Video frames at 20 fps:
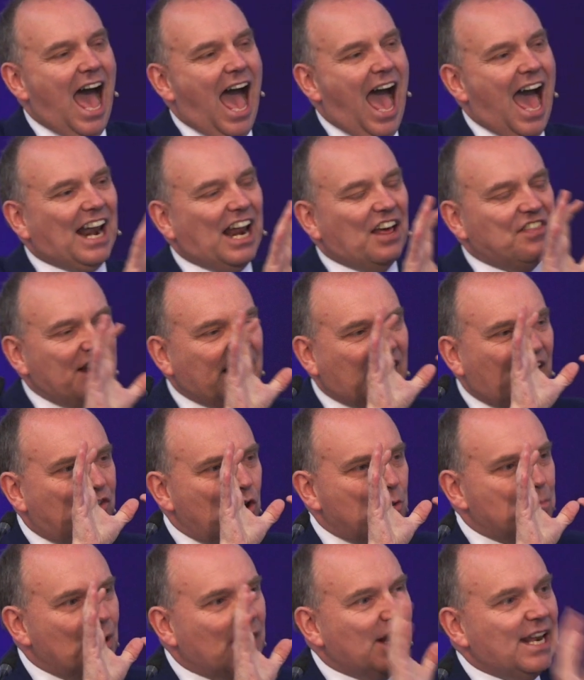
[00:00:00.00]
And I think if
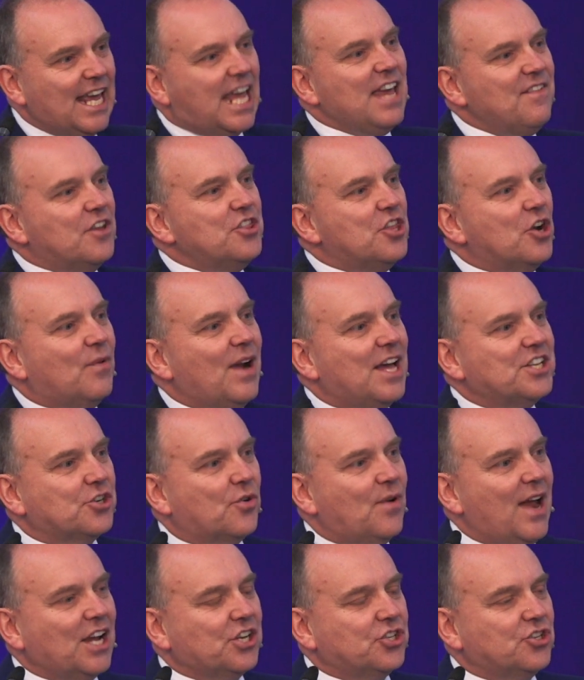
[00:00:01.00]
you believe in the
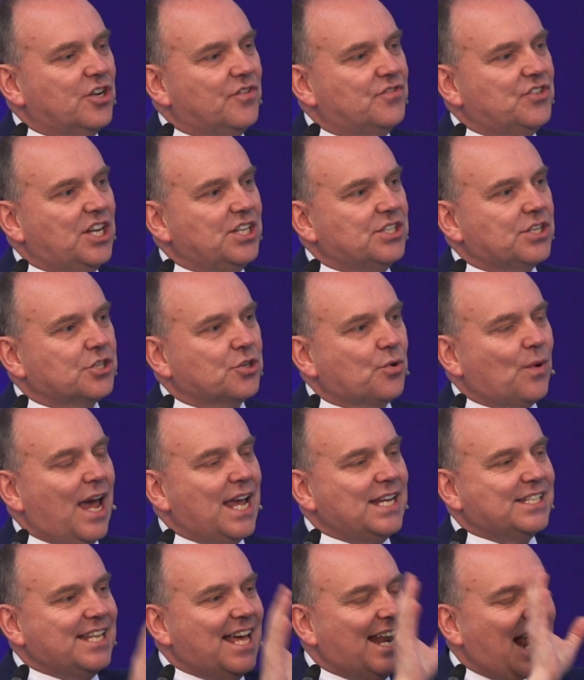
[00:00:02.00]
resurrection of Jesus
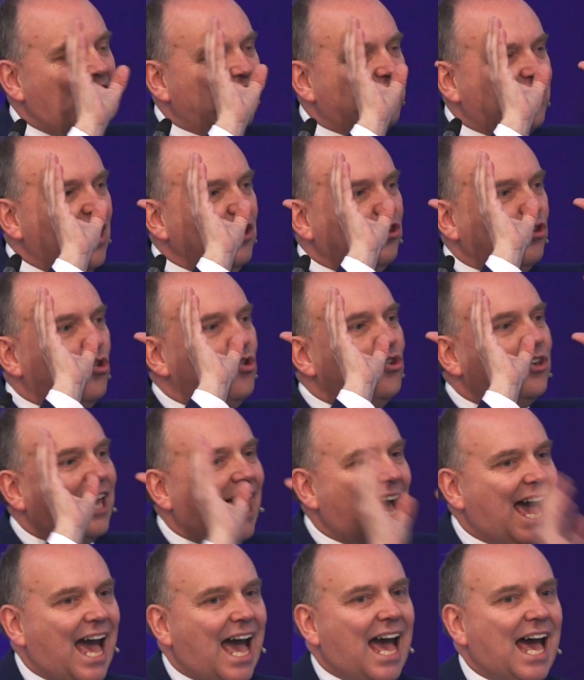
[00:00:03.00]
Christ, then I think you
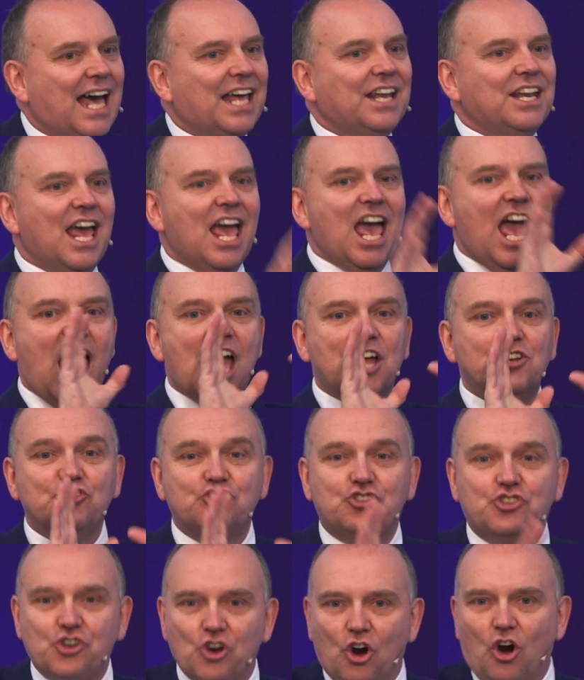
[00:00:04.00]
can
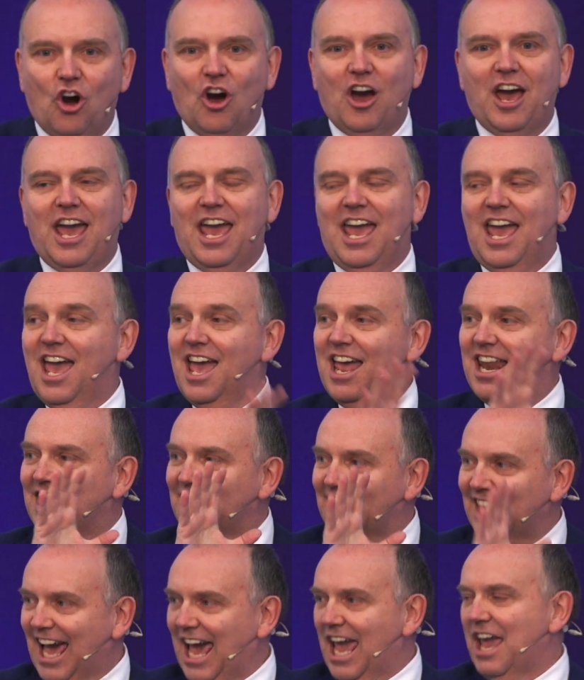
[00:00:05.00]
enjoy
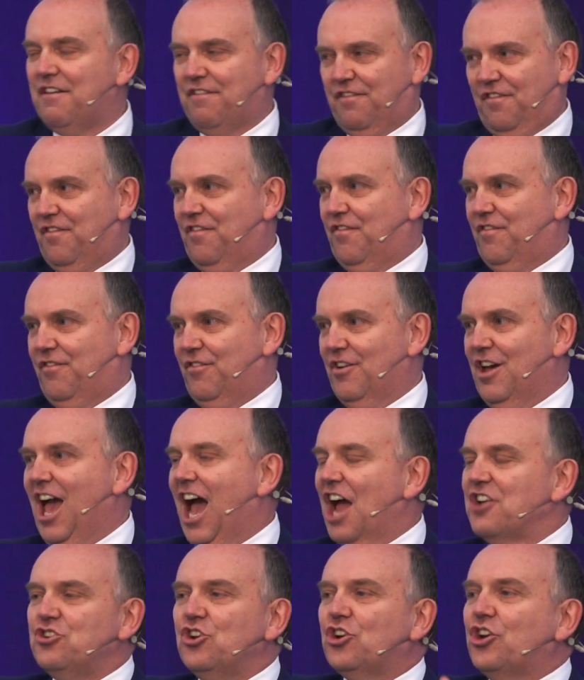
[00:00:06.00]
life.
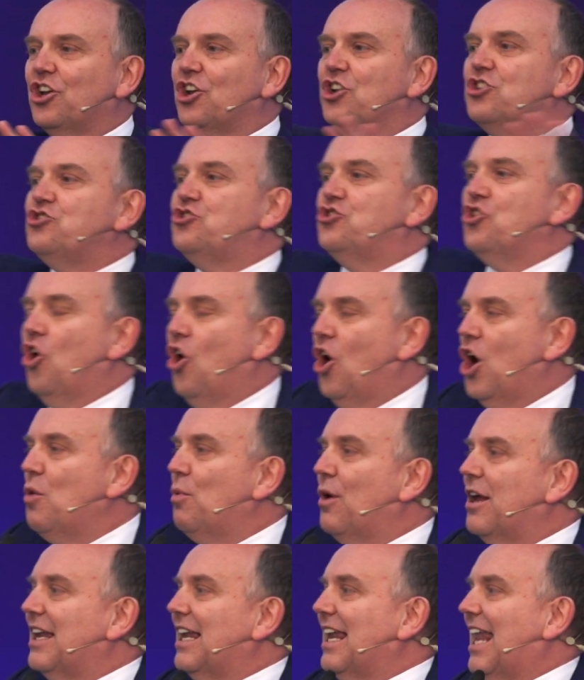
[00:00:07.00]
And you can enjoy
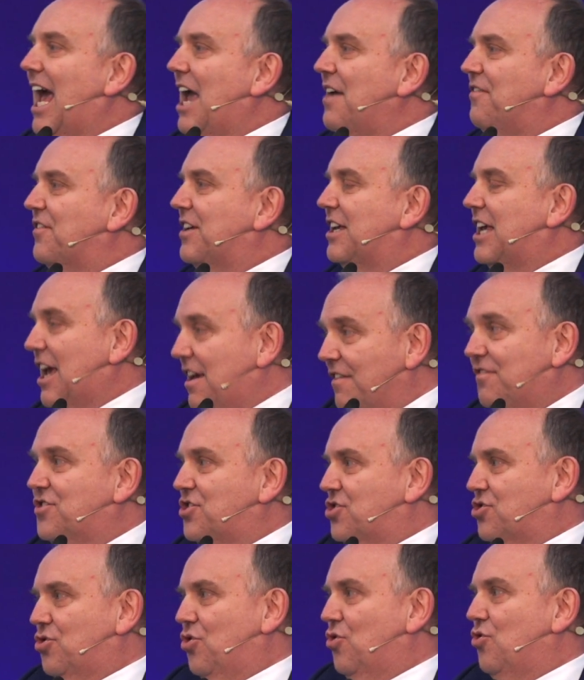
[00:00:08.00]
what life
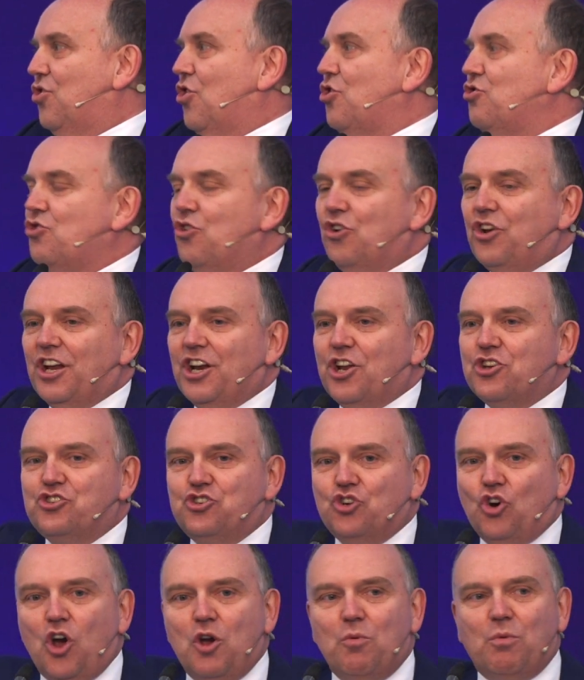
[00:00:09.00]
gives to you. You can
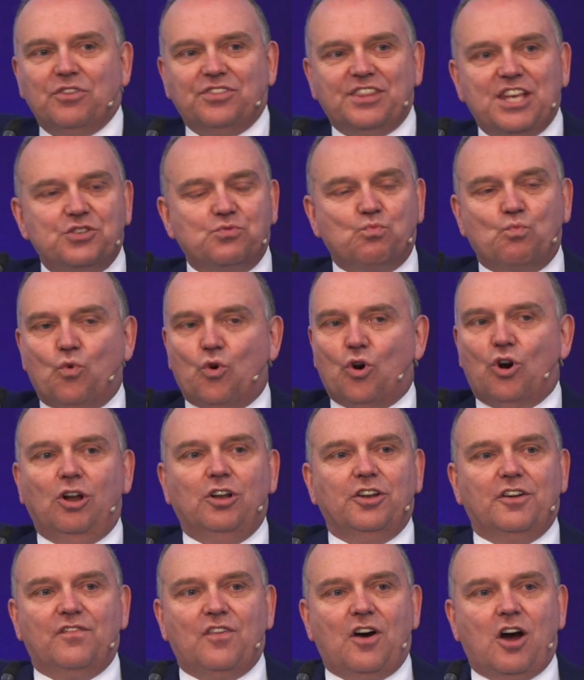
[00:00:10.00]
enjoy what this
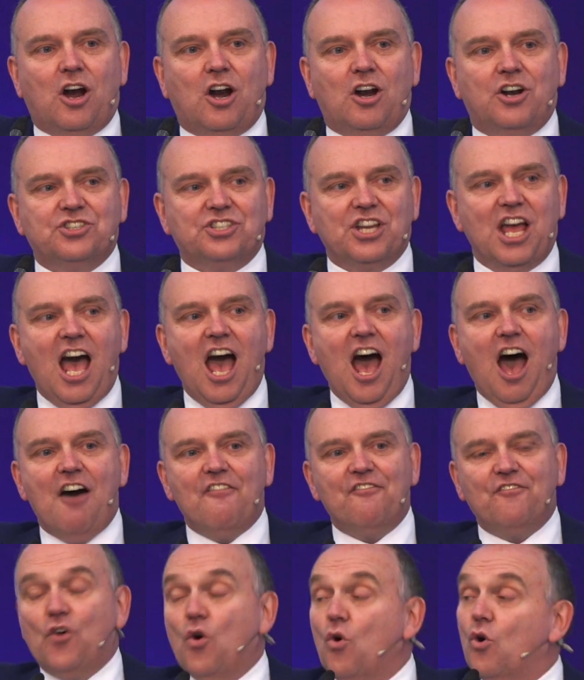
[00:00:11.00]
world of ours
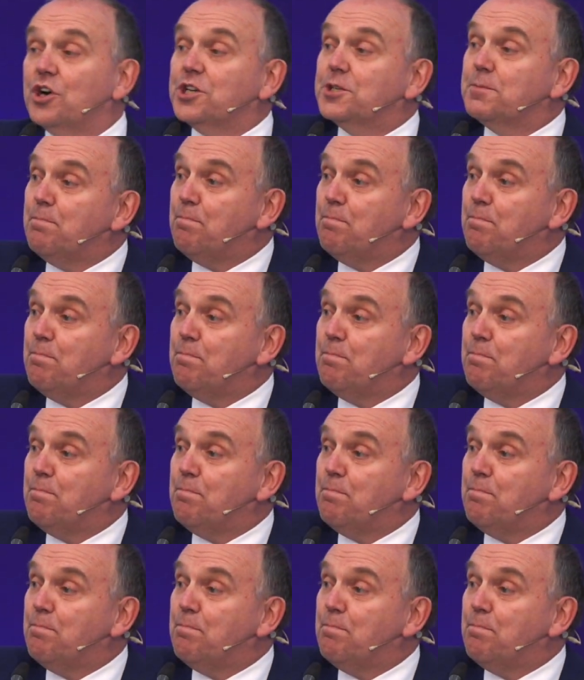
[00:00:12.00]
affords.